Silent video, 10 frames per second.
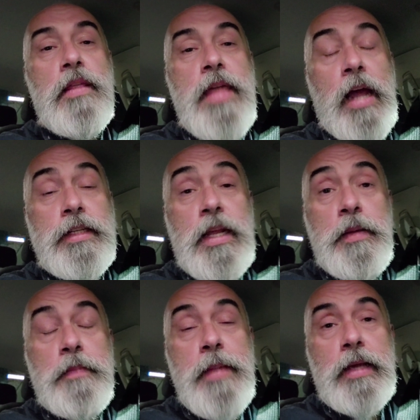that
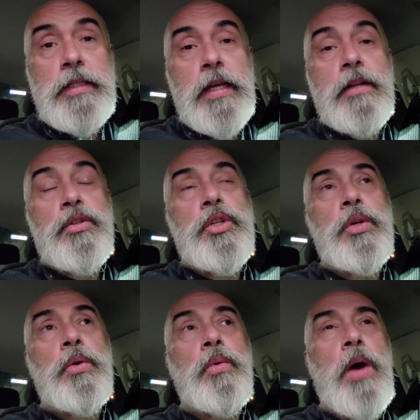teeny Mix-It
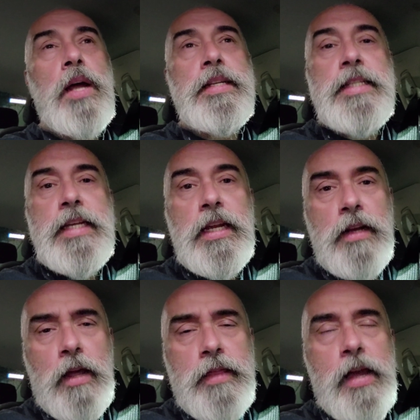to
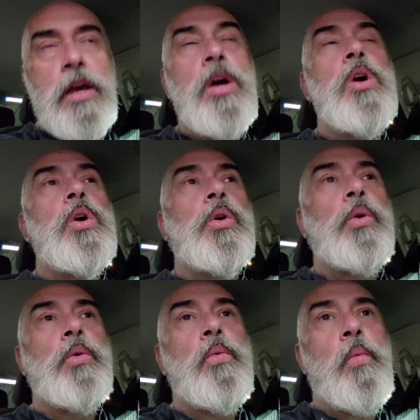Dean, I think,
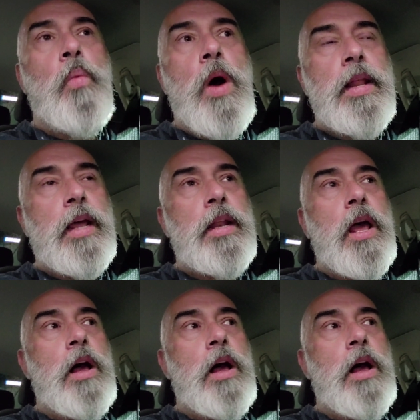who won it.